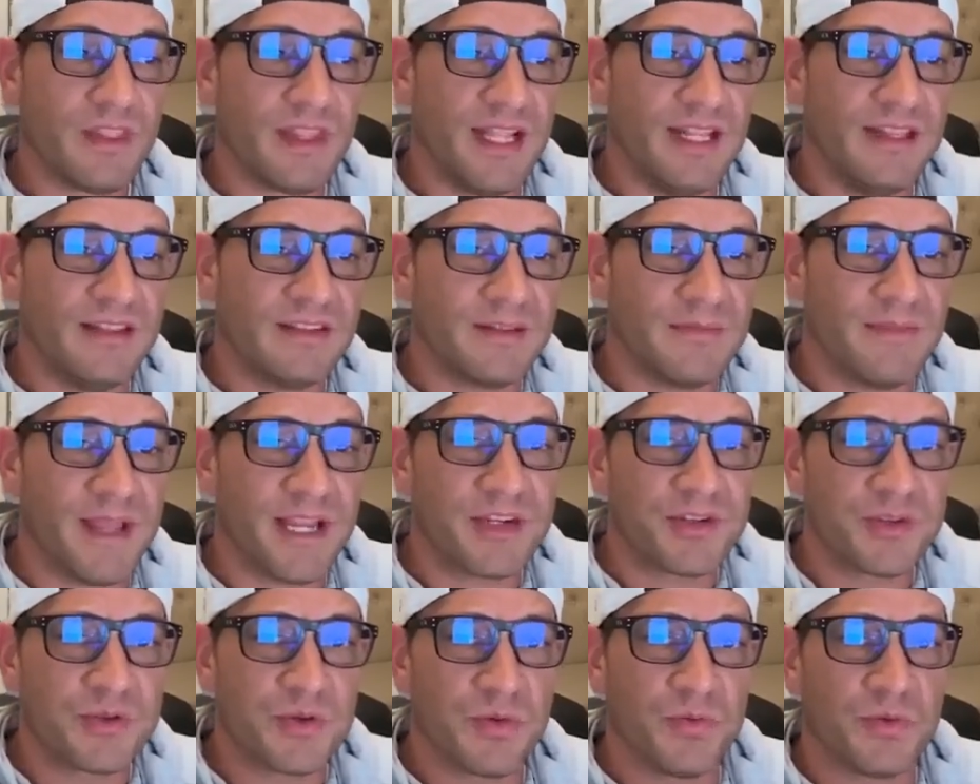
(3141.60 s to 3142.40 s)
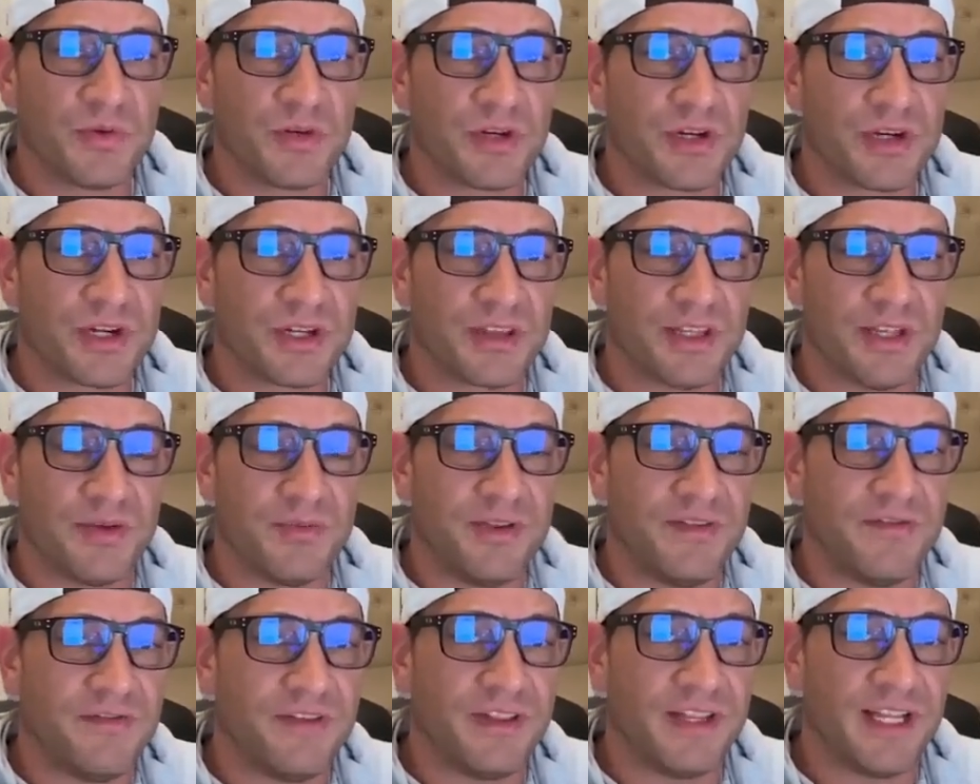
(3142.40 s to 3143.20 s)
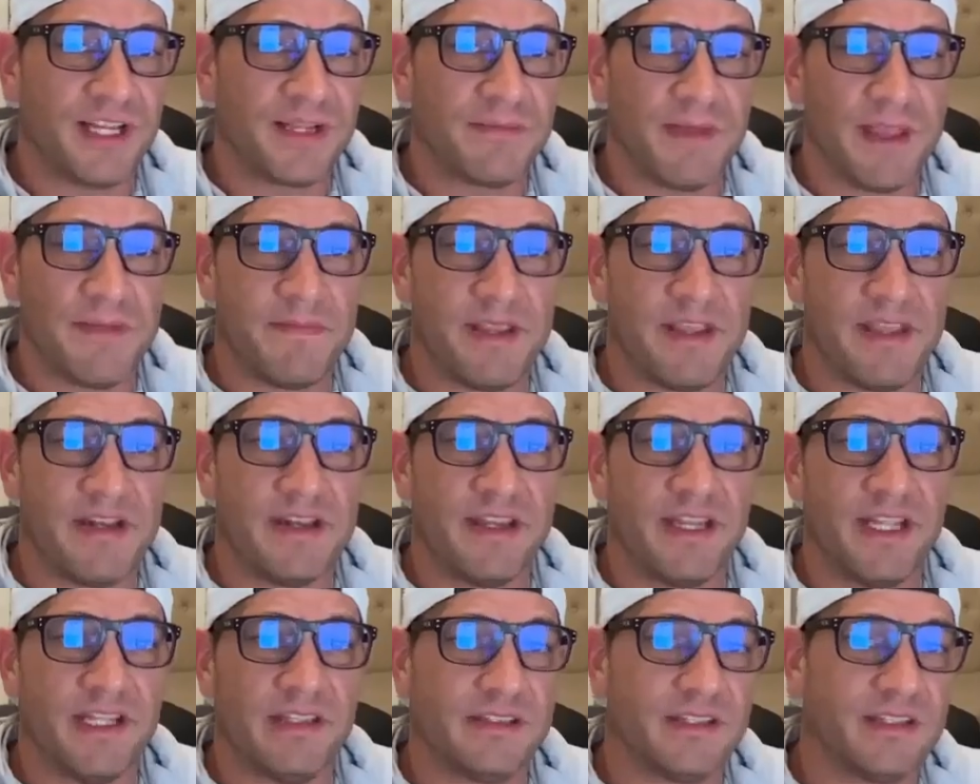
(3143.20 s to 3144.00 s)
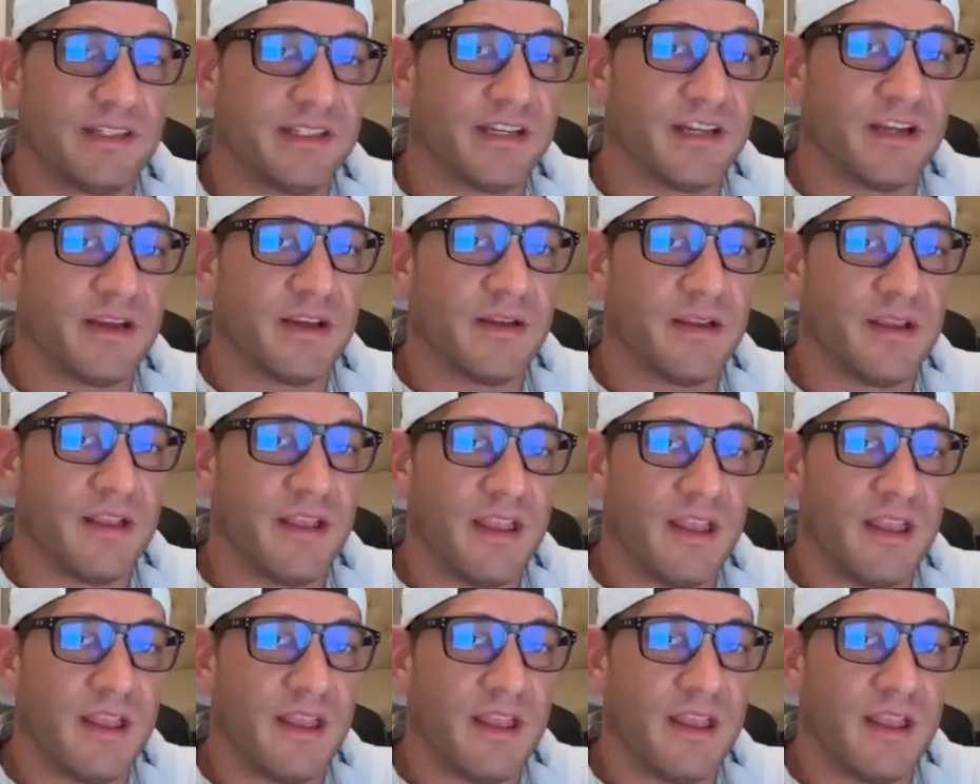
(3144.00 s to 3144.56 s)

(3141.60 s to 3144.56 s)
some extra work that we feel like may be unnecessary.